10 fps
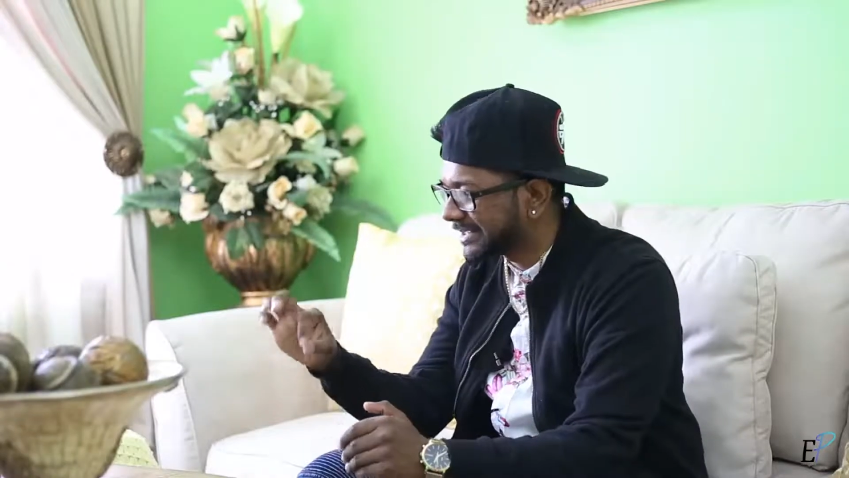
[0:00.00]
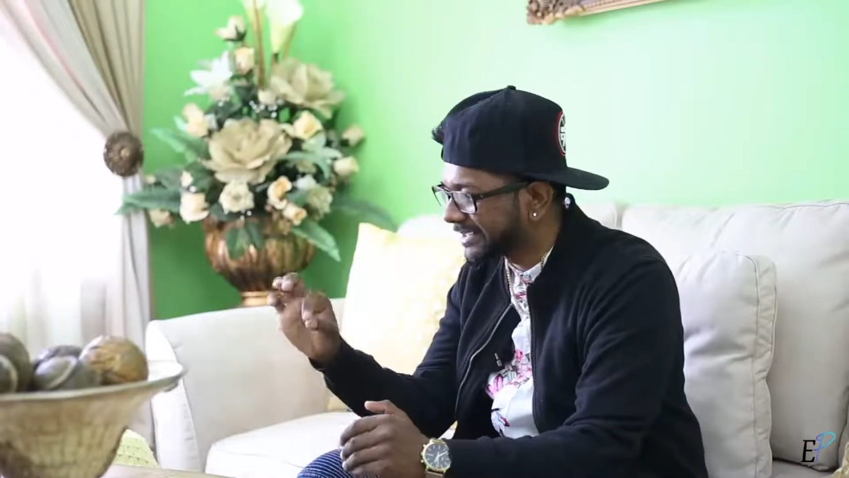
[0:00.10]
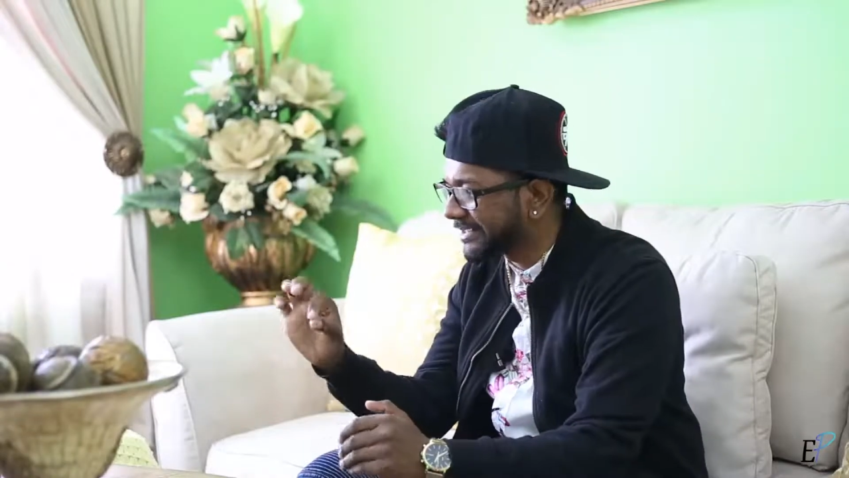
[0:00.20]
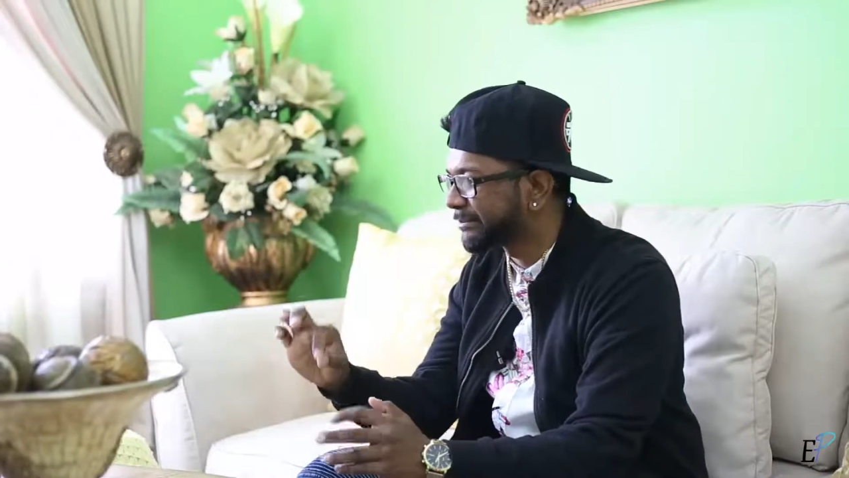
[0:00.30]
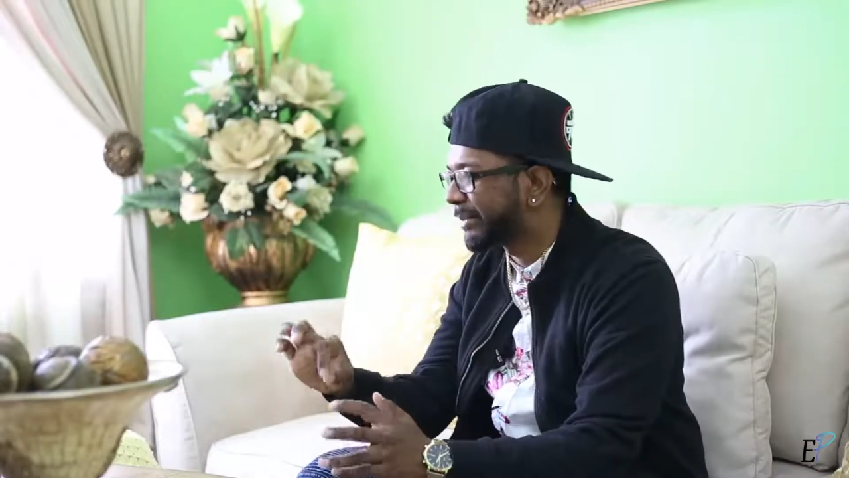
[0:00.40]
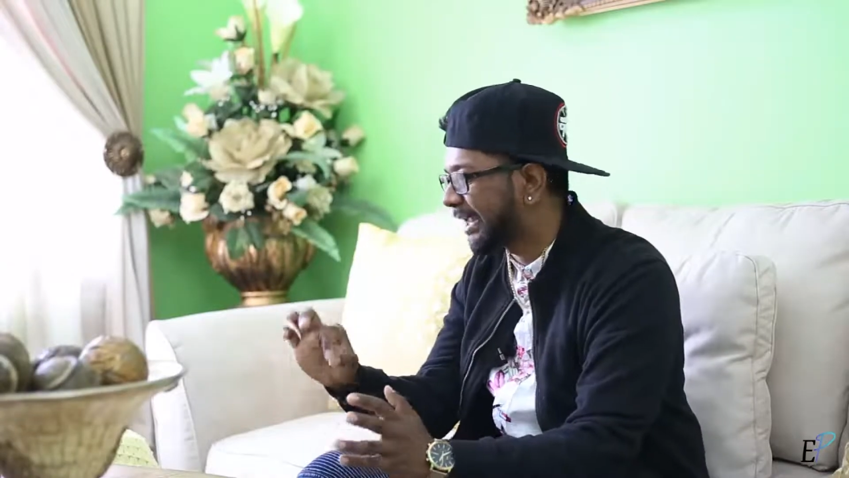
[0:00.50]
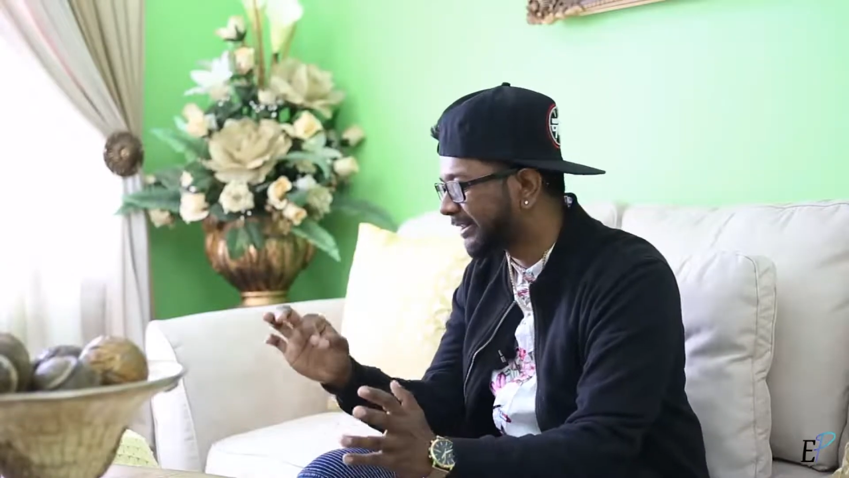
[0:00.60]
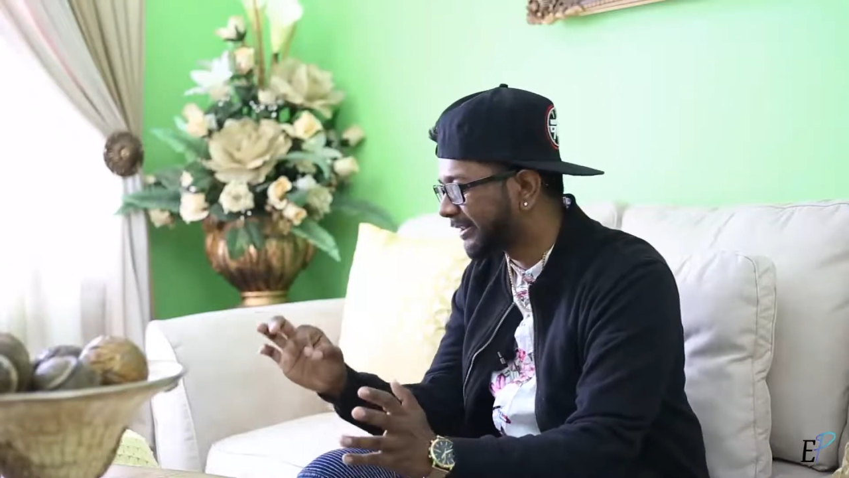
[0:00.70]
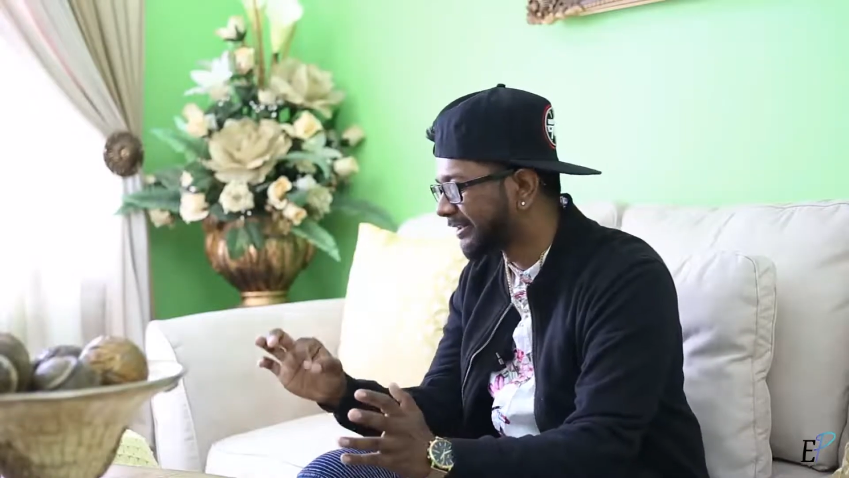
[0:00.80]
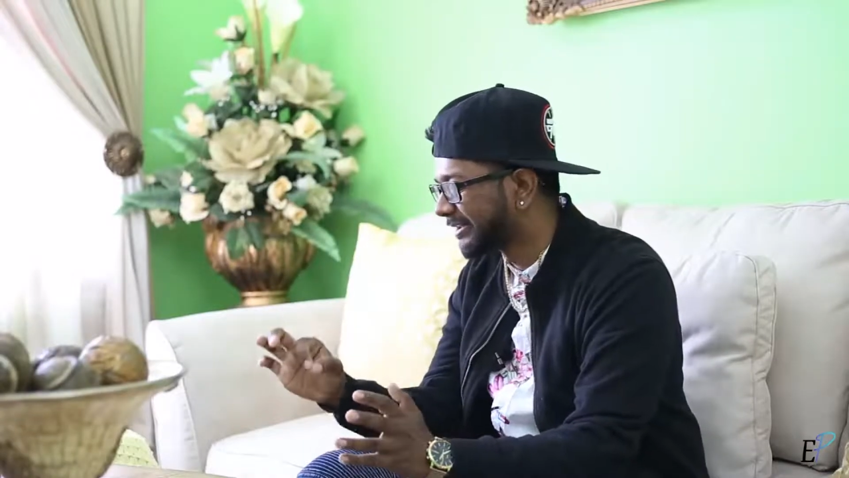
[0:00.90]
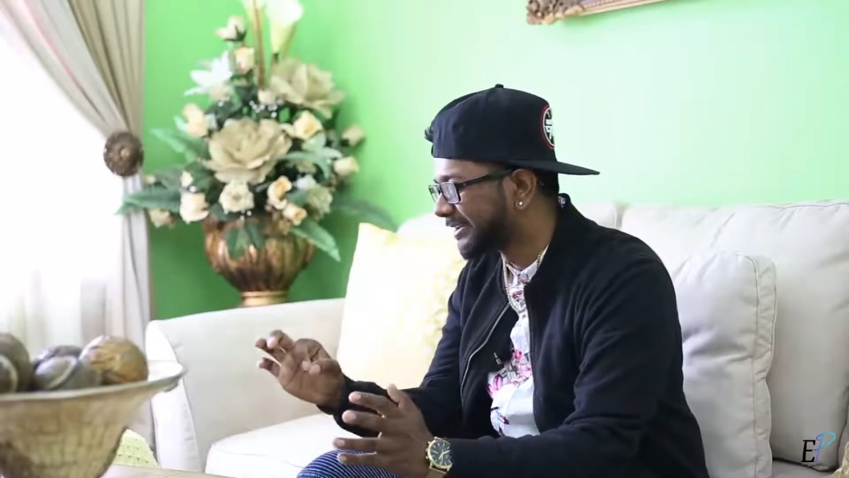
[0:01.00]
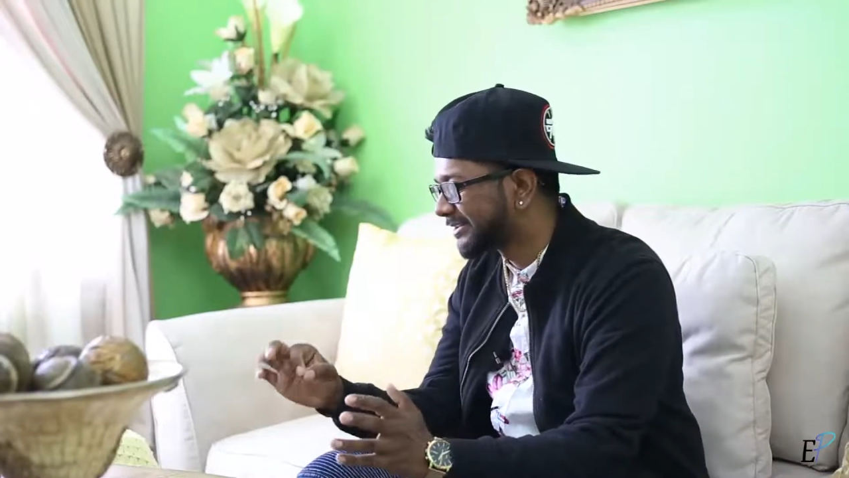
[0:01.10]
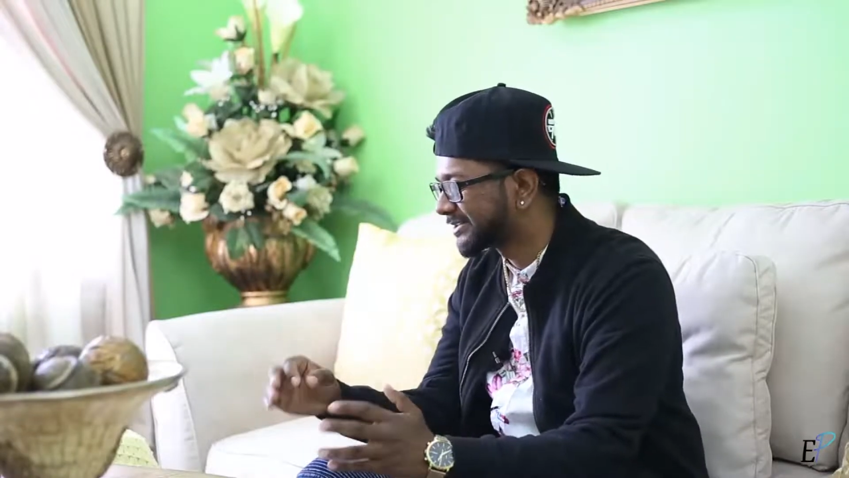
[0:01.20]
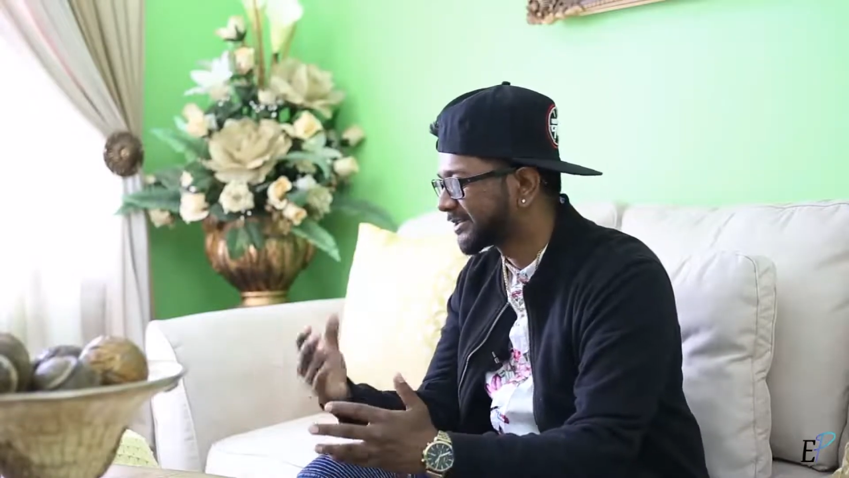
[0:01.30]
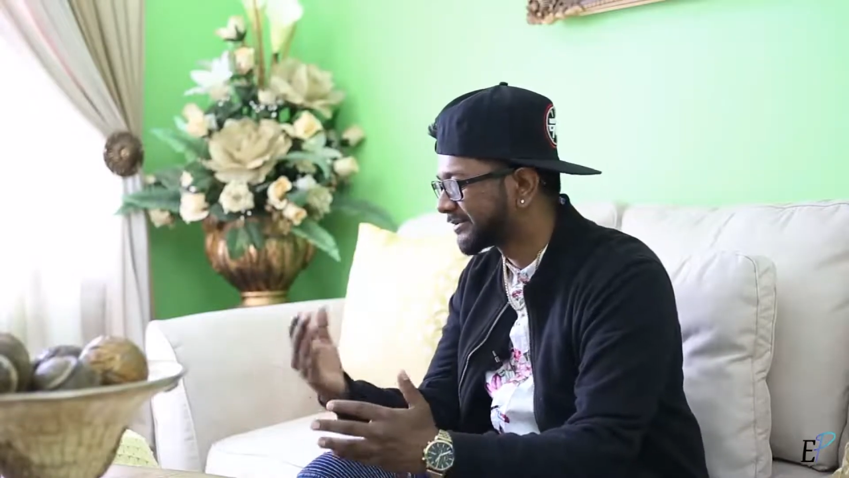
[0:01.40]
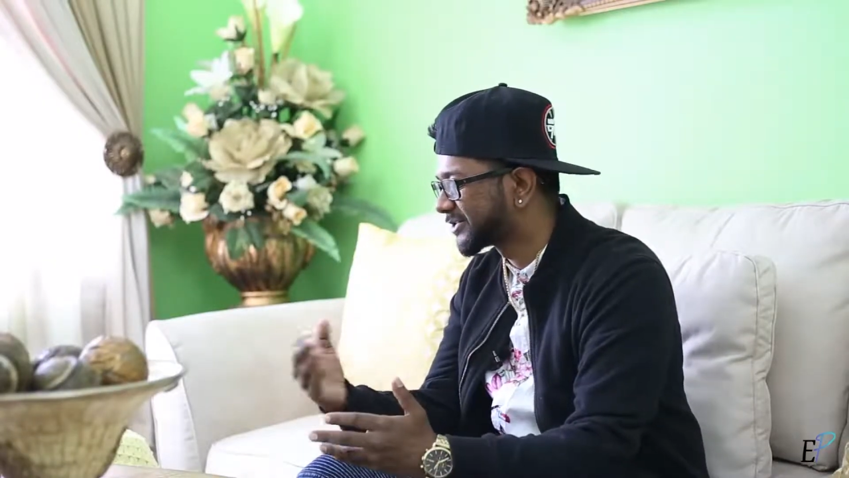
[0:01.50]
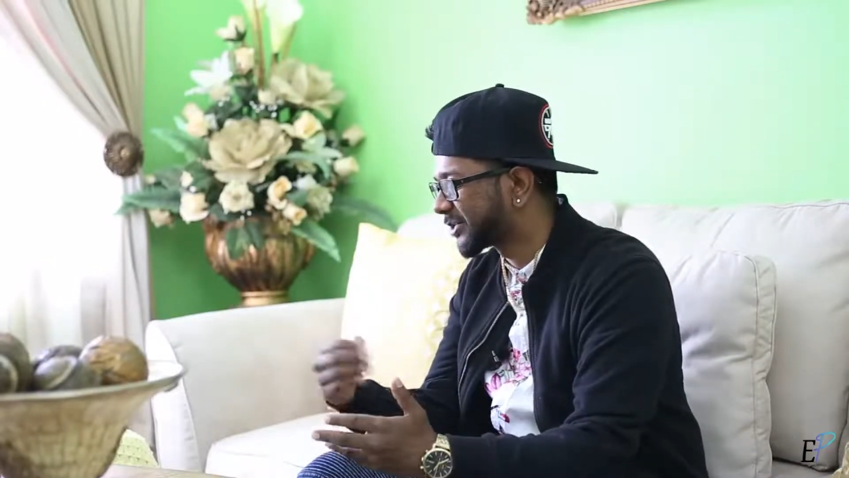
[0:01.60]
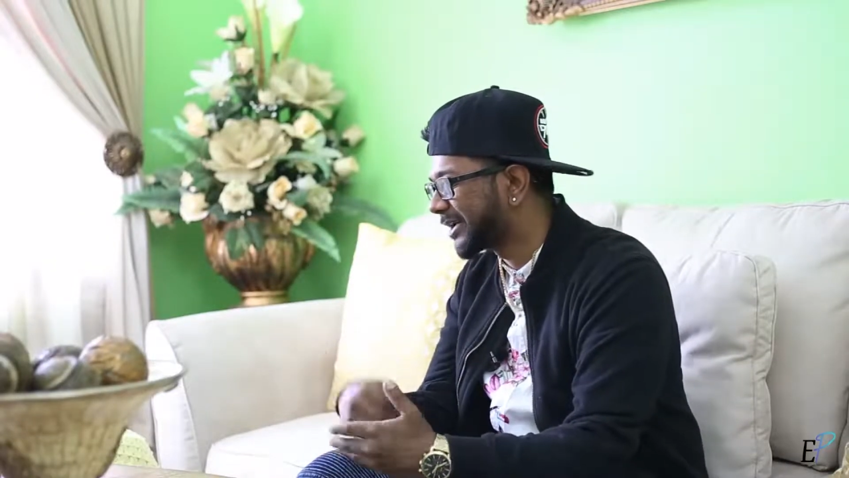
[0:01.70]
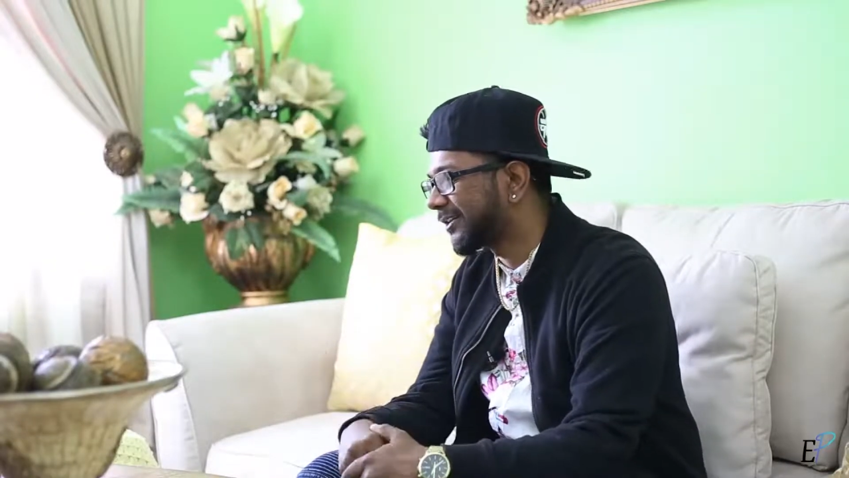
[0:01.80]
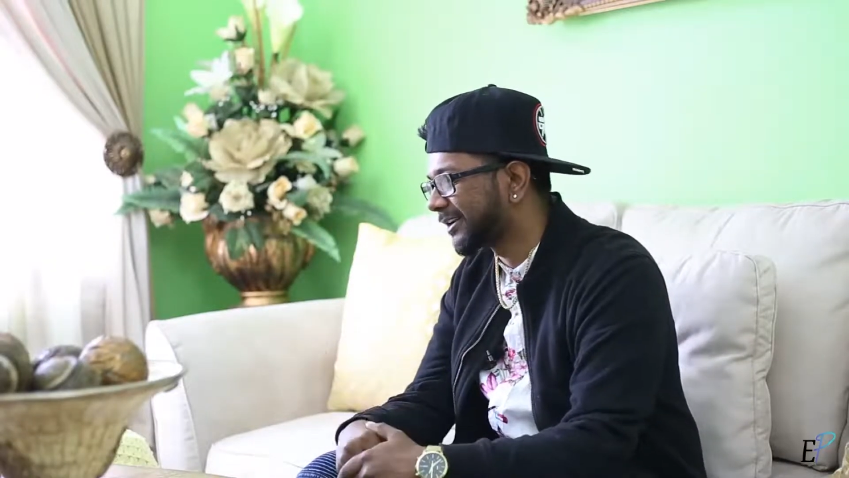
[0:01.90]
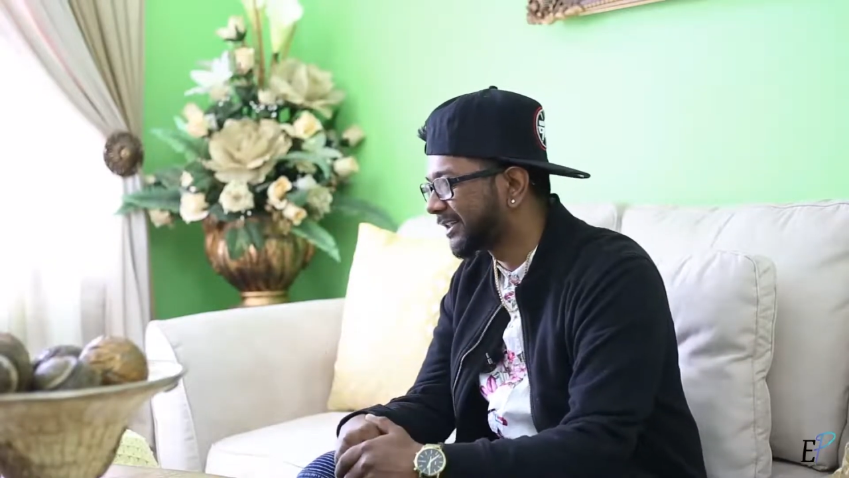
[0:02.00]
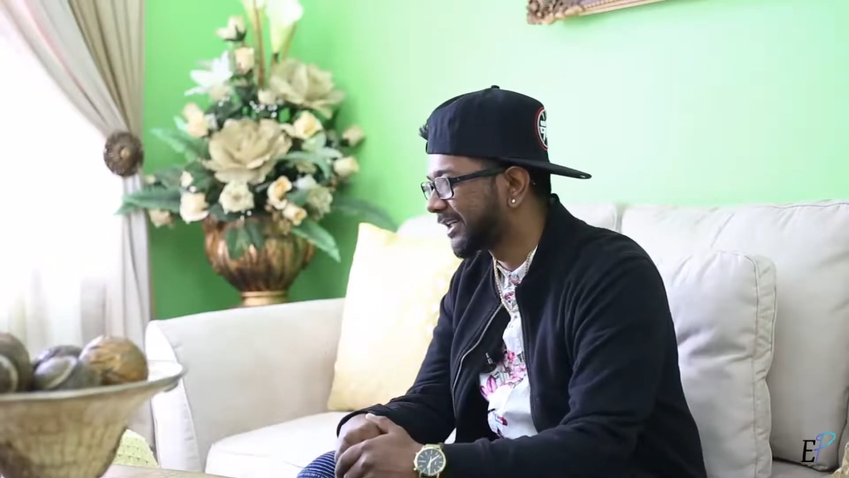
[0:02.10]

each petal sort of showing on it.